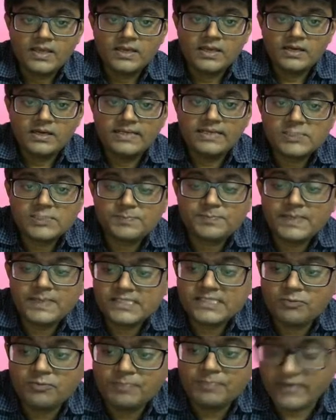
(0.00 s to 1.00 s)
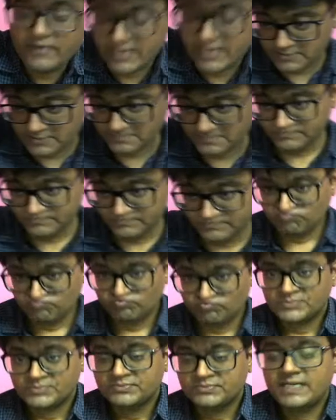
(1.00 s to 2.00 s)
dispersive power.
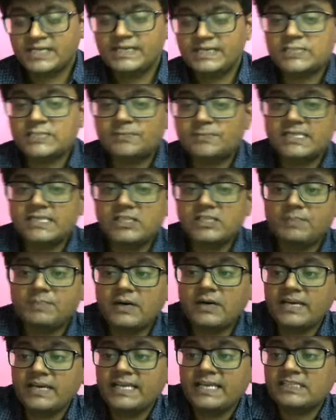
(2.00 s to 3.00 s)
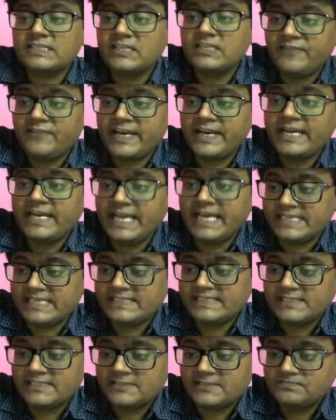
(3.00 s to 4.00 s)
Dispersive power is defined
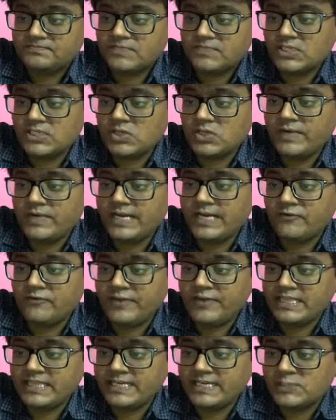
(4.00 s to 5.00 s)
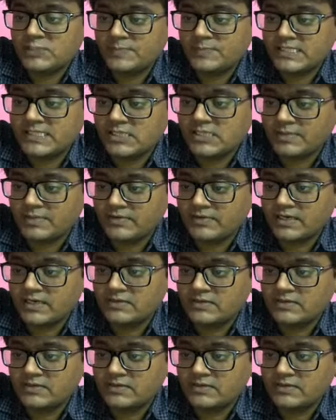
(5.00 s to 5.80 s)
as, this is how we will define the dispersive power.